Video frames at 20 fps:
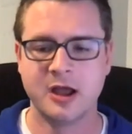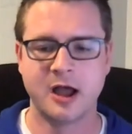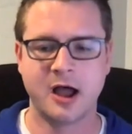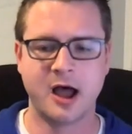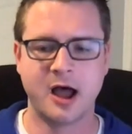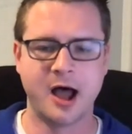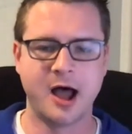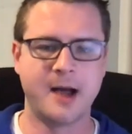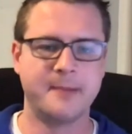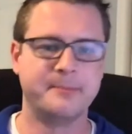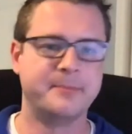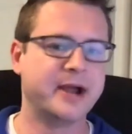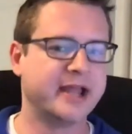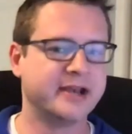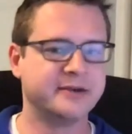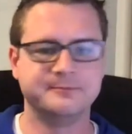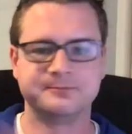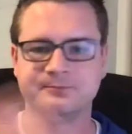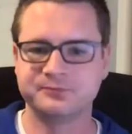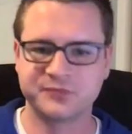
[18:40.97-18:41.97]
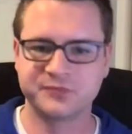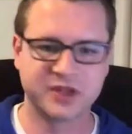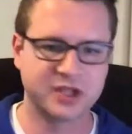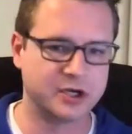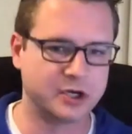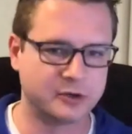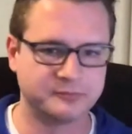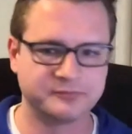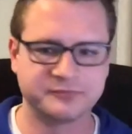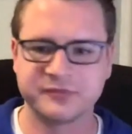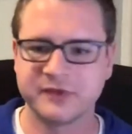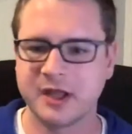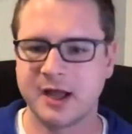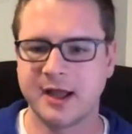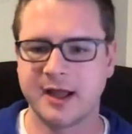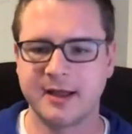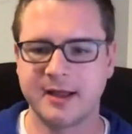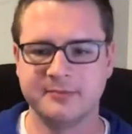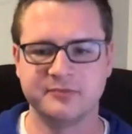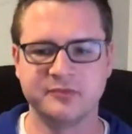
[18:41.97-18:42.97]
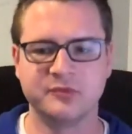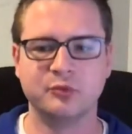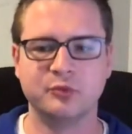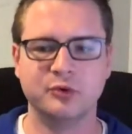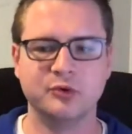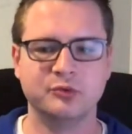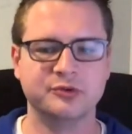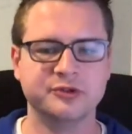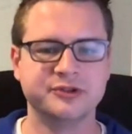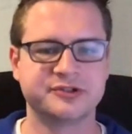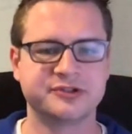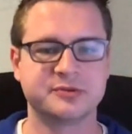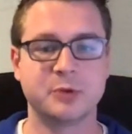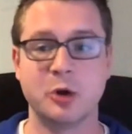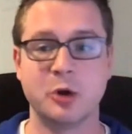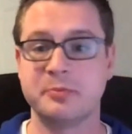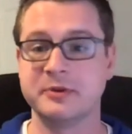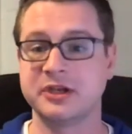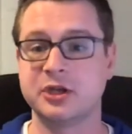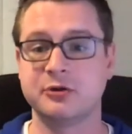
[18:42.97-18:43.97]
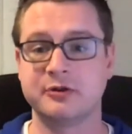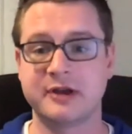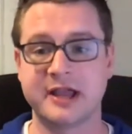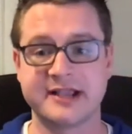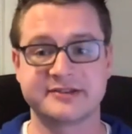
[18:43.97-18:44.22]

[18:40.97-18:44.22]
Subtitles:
But we'll do some open Q&A.